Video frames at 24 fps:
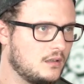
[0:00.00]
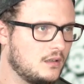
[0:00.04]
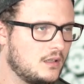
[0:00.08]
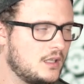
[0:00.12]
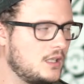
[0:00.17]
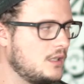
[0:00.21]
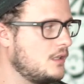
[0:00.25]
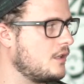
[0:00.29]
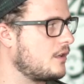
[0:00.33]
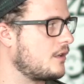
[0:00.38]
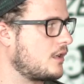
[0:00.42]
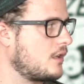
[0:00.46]

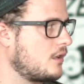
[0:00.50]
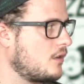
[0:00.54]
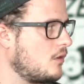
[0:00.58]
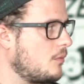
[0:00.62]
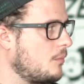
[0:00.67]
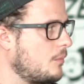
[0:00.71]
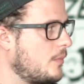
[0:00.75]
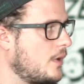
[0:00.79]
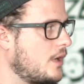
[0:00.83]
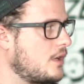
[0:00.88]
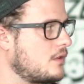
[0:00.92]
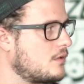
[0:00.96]
linear
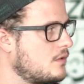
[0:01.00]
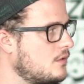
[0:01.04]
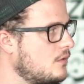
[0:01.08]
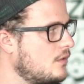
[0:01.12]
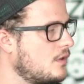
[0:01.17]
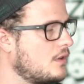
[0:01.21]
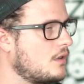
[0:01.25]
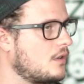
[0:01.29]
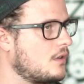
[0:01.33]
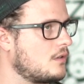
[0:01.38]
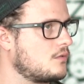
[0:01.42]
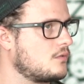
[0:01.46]
compared to
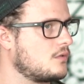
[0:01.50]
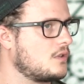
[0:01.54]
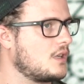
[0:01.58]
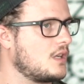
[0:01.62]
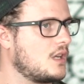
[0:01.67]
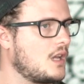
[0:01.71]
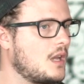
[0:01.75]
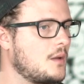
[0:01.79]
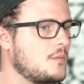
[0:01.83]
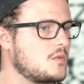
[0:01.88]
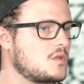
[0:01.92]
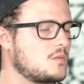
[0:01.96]
the
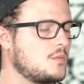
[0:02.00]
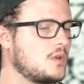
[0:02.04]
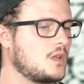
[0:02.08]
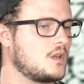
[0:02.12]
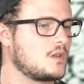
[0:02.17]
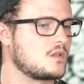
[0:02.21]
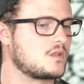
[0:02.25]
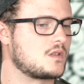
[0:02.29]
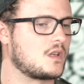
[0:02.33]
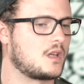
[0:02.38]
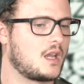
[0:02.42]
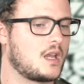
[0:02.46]
games,
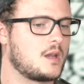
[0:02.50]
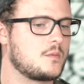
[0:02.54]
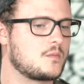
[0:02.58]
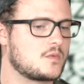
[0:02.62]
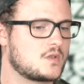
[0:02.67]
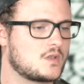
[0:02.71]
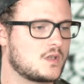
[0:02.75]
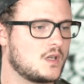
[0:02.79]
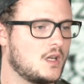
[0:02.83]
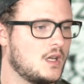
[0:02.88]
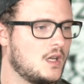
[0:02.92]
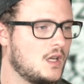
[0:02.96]
because the
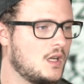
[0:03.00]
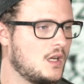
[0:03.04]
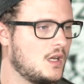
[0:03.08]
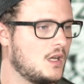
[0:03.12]
games,